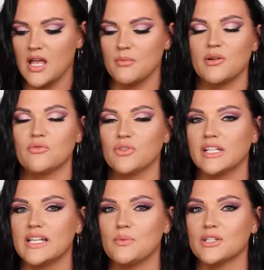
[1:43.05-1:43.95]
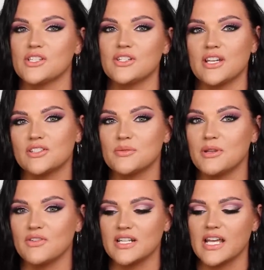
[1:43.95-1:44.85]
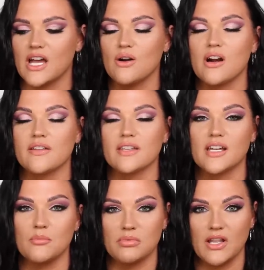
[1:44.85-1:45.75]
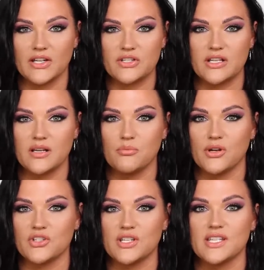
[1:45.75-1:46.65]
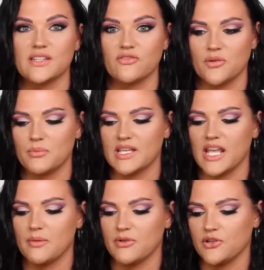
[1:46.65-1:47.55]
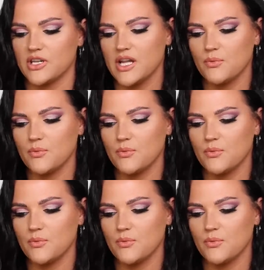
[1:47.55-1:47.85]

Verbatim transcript: But really what stood out to me right now are the complexion brushes from BK Beauty,